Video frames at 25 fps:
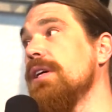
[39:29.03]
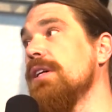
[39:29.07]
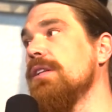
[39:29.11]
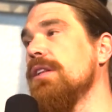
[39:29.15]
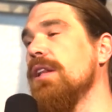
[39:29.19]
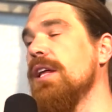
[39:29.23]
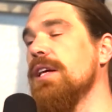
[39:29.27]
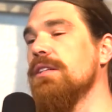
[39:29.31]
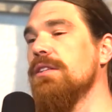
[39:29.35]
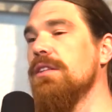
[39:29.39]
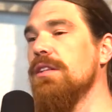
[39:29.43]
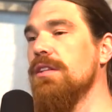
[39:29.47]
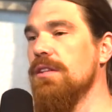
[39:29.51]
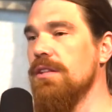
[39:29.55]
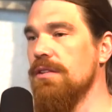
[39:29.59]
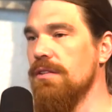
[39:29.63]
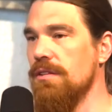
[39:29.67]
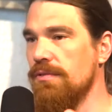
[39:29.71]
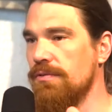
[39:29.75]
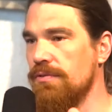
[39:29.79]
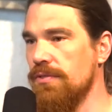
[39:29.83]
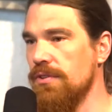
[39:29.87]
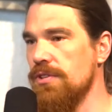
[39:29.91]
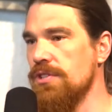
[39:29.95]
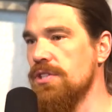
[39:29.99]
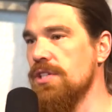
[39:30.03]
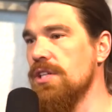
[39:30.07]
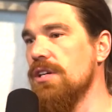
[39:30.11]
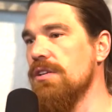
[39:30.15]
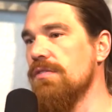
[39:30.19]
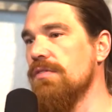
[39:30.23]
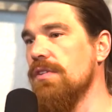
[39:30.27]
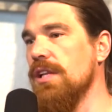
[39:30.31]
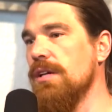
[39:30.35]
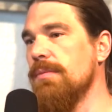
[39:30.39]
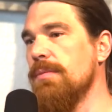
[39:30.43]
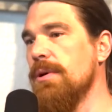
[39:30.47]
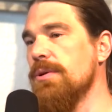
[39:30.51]
Like, the first year
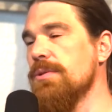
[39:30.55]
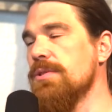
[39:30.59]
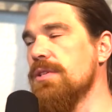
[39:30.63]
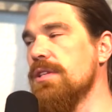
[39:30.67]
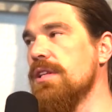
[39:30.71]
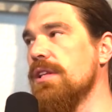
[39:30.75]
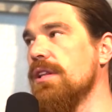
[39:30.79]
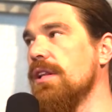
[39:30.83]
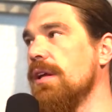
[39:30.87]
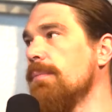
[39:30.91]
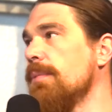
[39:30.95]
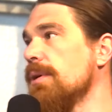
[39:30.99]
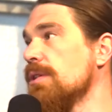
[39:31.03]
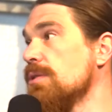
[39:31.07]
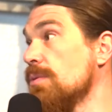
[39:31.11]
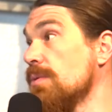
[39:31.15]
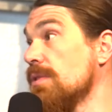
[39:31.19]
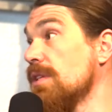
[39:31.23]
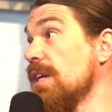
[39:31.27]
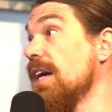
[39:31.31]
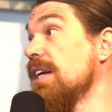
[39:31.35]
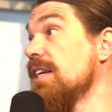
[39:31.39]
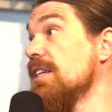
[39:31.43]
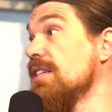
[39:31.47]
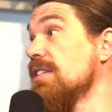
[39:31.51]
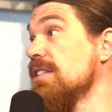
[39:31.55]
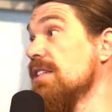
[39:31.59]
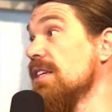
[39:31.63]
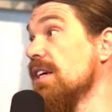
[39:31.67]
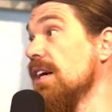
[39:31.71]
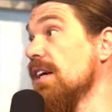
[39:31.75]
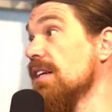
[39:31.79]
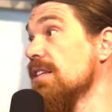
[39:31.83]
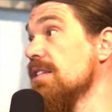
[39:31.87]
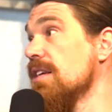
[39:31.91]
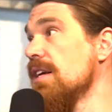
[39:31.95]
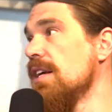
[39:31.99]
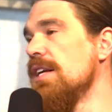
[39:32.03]
volleyball was in the Olympics was 96.